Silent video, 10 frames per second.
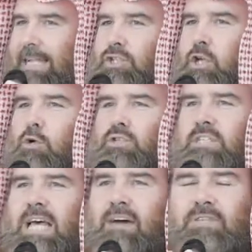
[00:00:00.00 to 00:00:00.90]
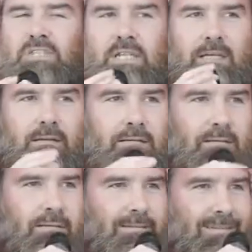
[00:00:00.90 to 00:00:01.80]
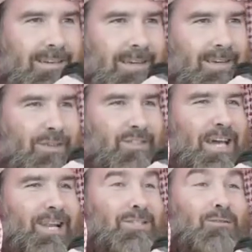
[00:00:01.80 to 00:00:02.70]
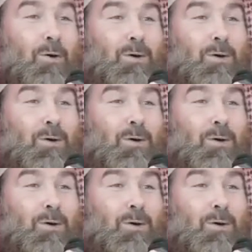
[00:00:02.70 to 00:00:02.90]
It shows us obviously the status of